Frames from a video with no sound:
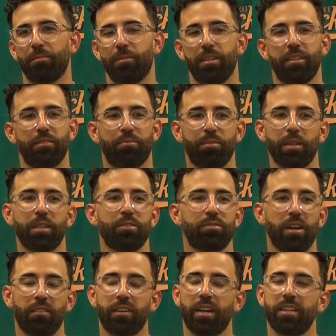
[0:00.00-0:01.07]
I mean, if we could
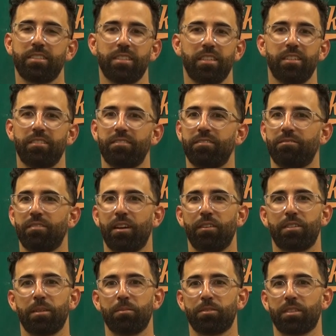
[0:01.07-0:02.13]
drive guys in
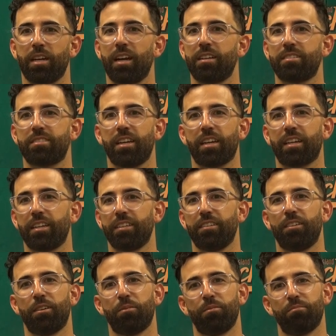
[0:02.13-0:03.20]
every time there's a guy on second,
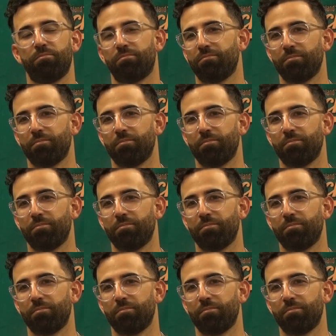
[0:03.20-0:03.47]
you know,